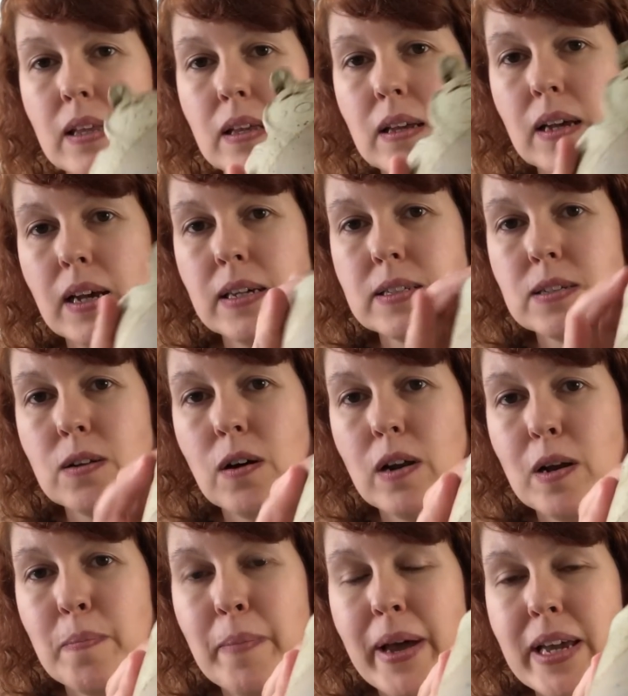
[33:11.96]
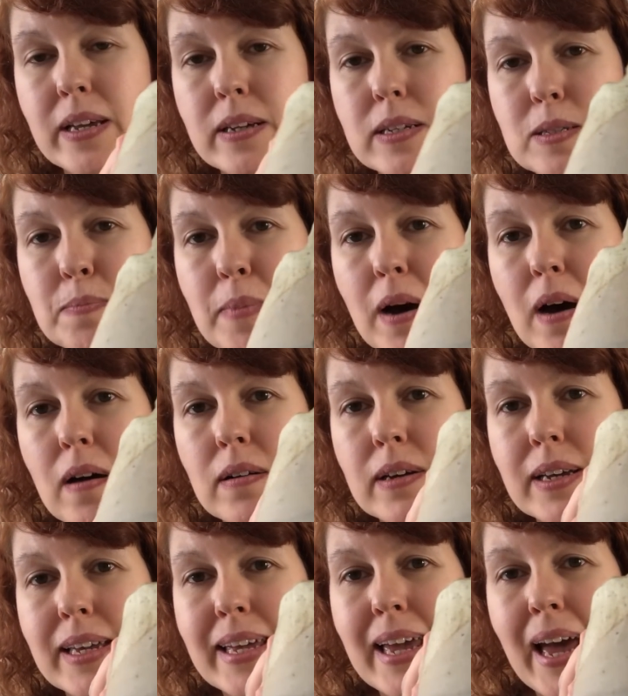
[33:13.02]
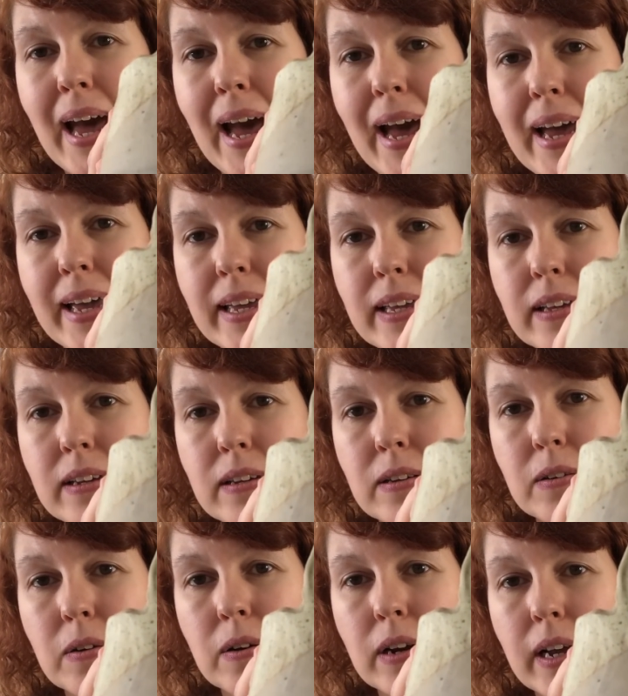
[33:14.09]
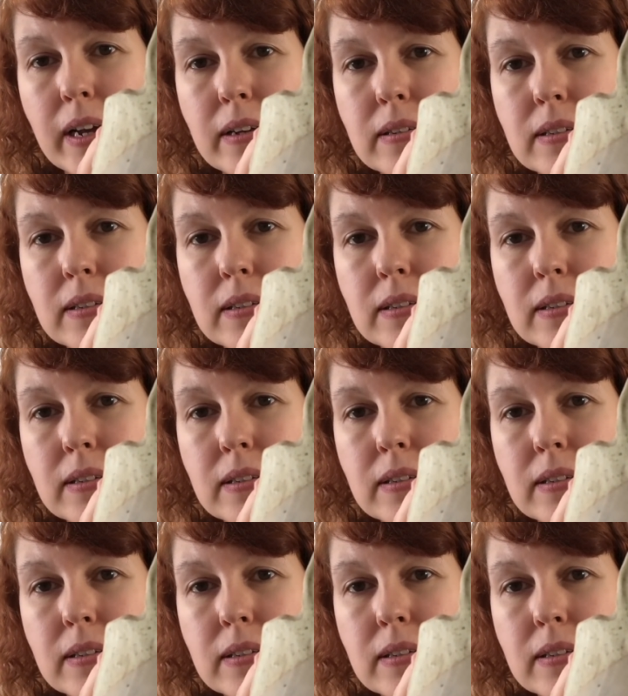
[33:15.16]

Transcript: has got a maker's mark K on it.